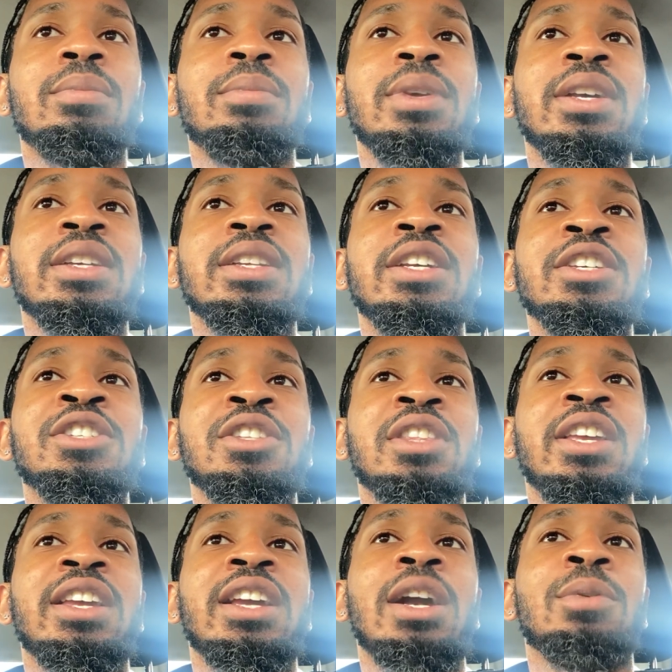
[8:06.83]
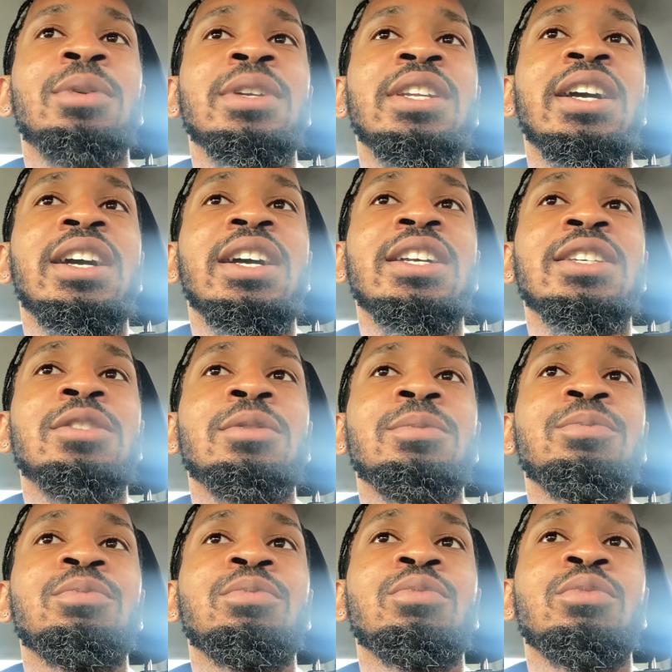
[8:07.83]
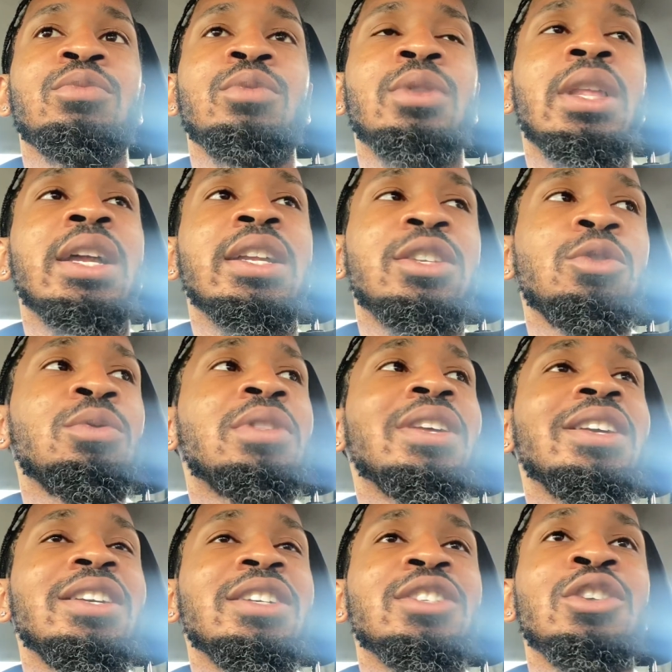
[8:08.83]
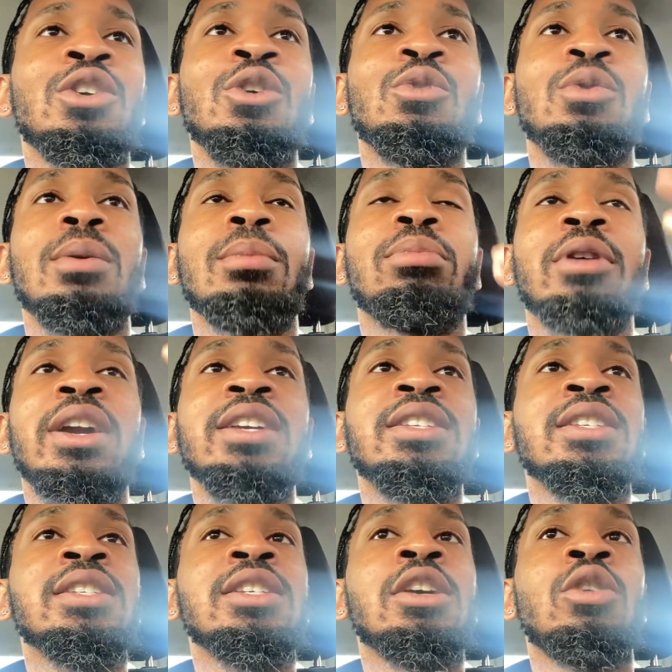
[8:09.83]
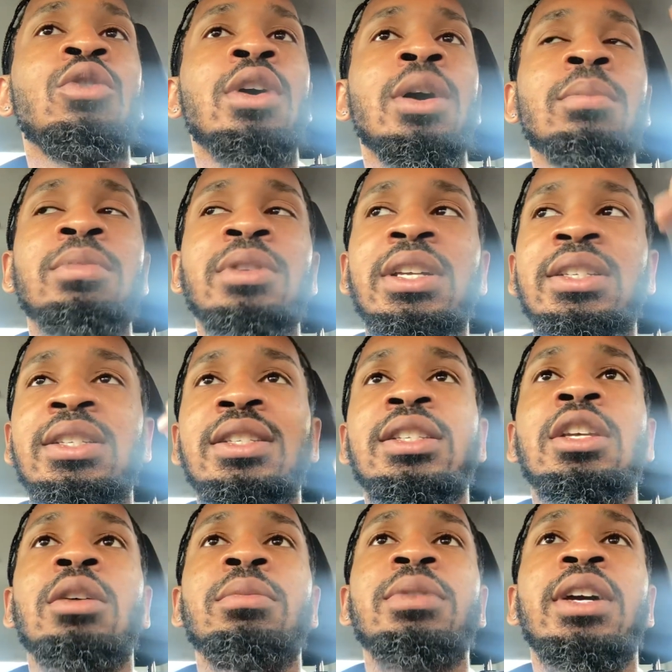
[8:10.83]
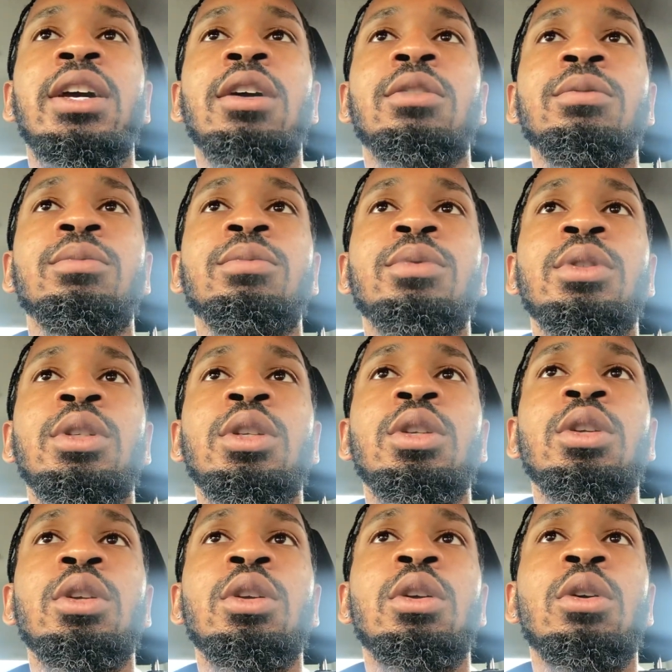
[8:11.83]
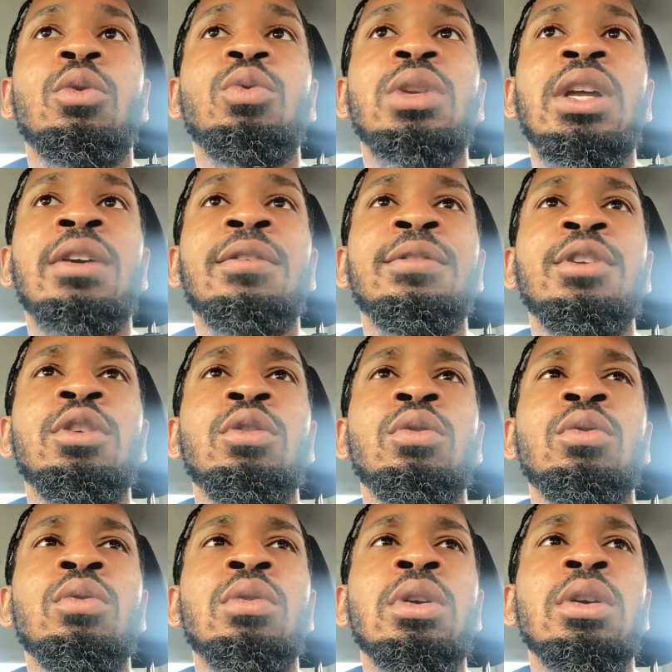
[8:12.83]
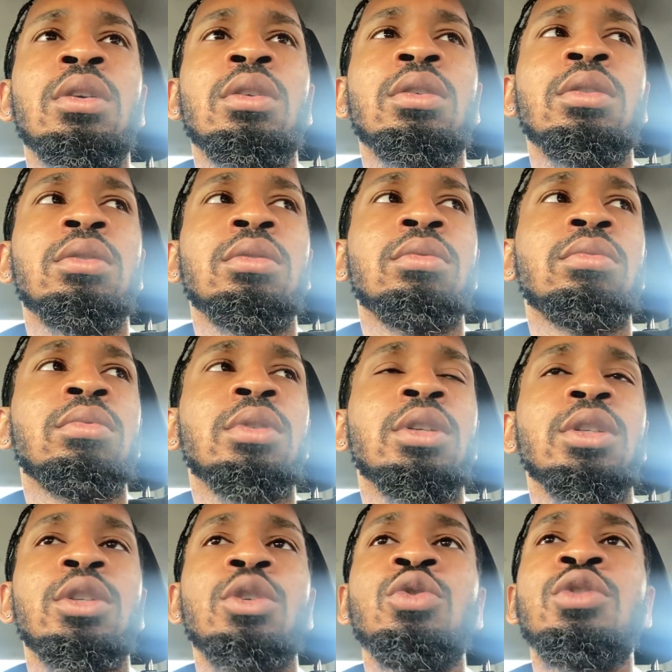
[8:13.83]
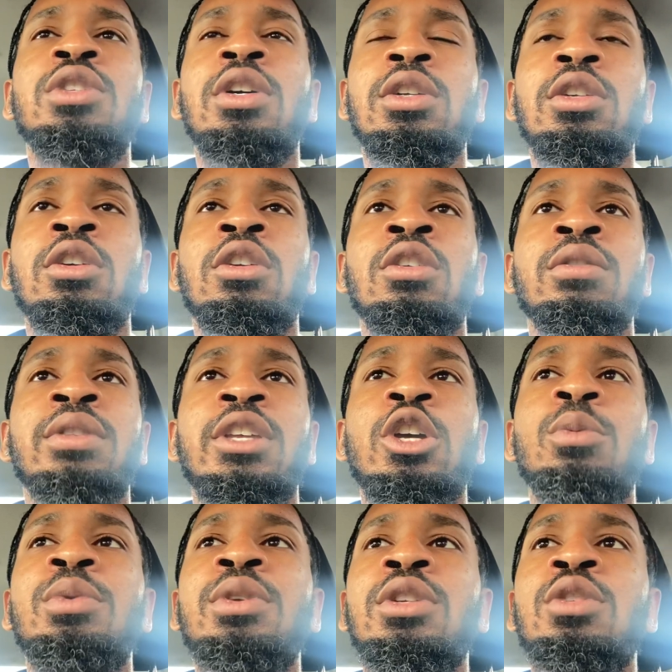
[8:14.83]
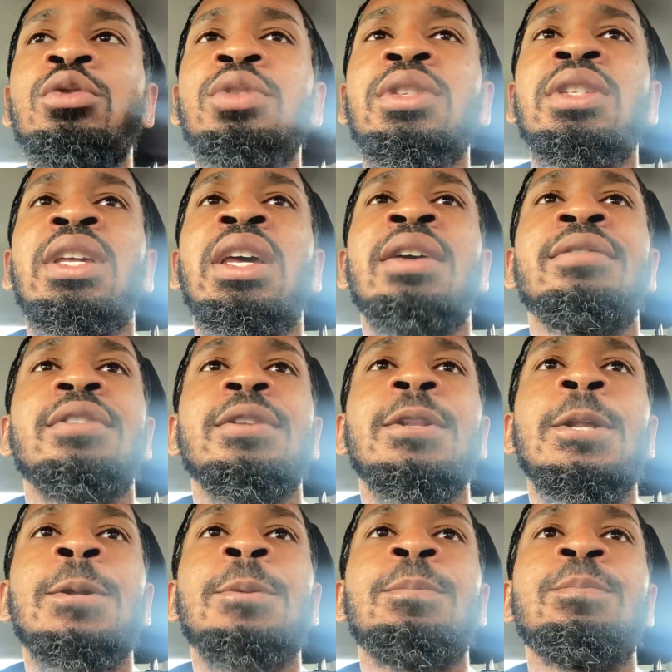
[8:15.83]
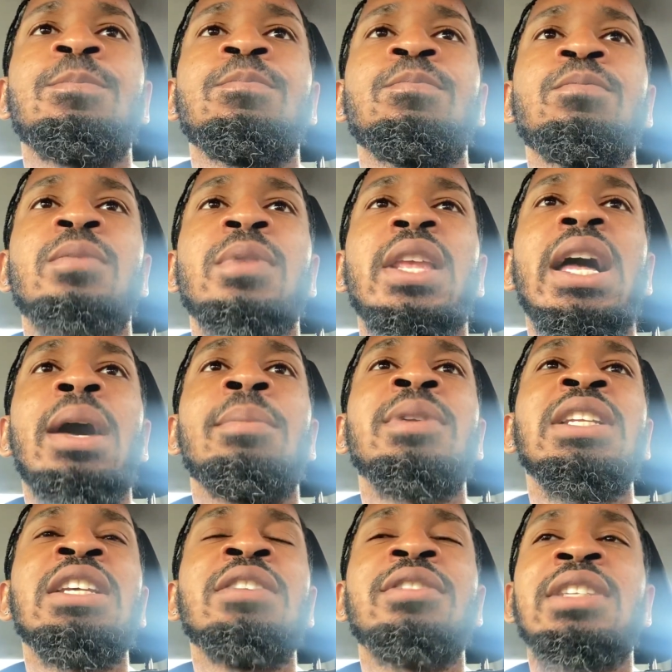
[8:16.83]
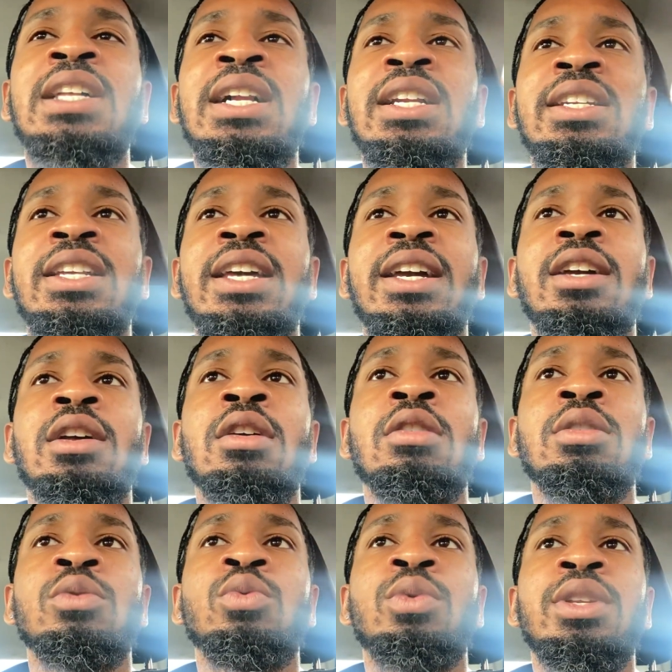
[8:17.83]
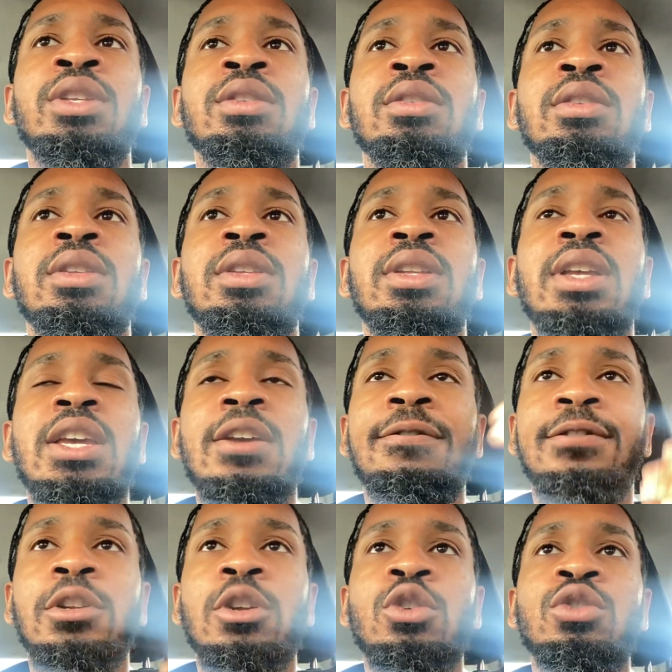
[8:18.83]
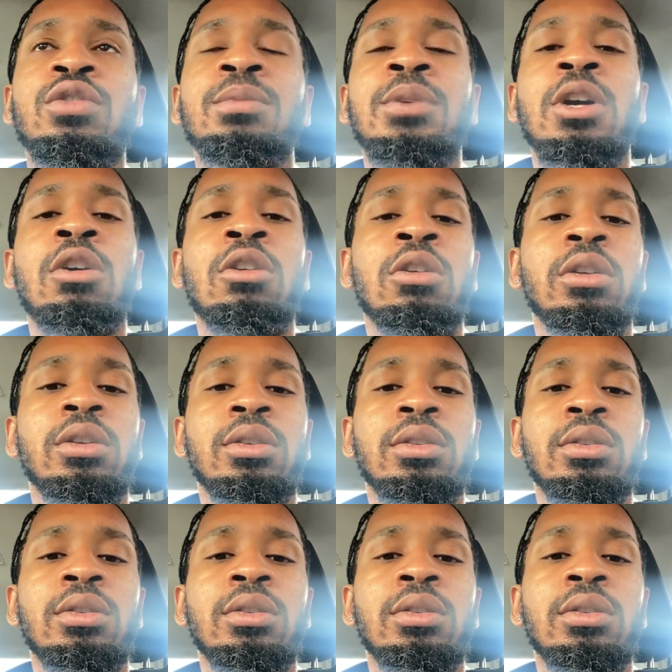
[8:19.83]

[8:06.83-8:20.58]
Because here's the thing I realize, Like two things. When praises go up, blessings come down. Whatever you loose on earth, it'll be loose in heaven. I believe a lot of that comes when it flows from the heart.